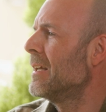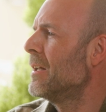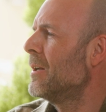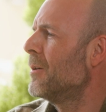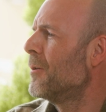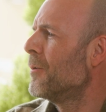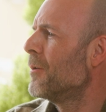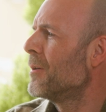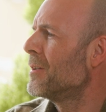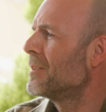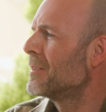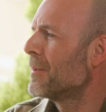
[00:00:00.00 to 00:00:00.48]
you
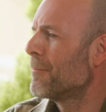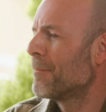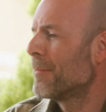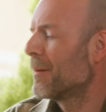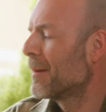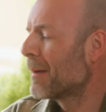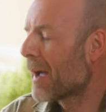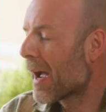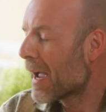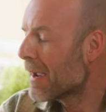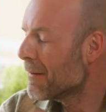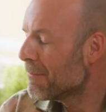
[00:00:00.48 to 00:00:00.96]
know, and
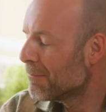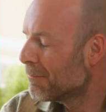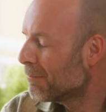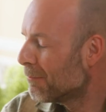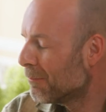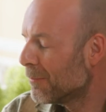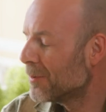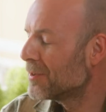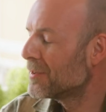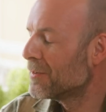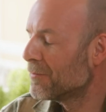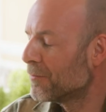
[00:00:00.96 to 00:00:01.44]
something I
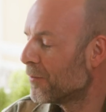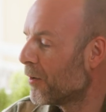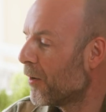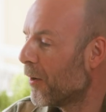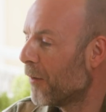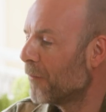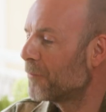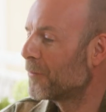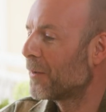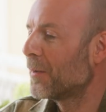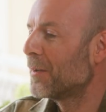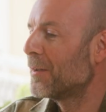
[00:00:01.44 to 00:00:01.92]
was
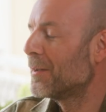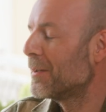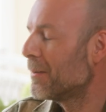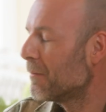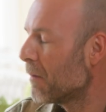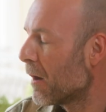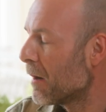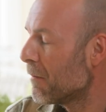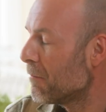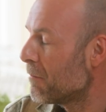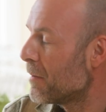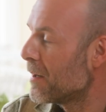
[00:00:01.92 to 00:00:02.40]
involved
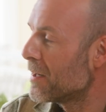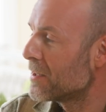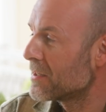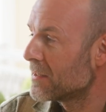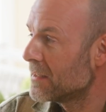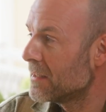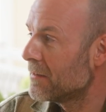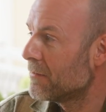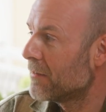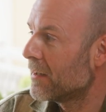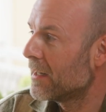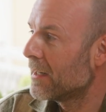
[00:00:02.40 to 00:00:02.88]
in and
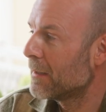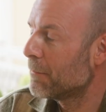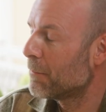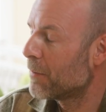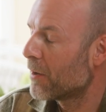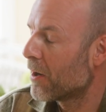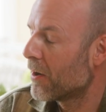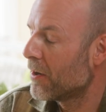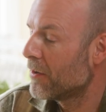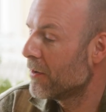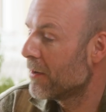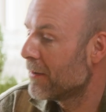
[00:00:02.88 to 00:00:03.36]
personally very
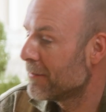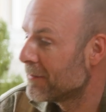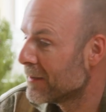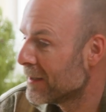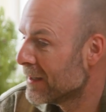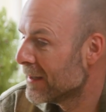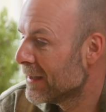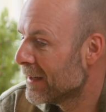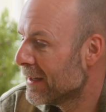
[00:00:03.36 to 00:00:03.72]
proud of.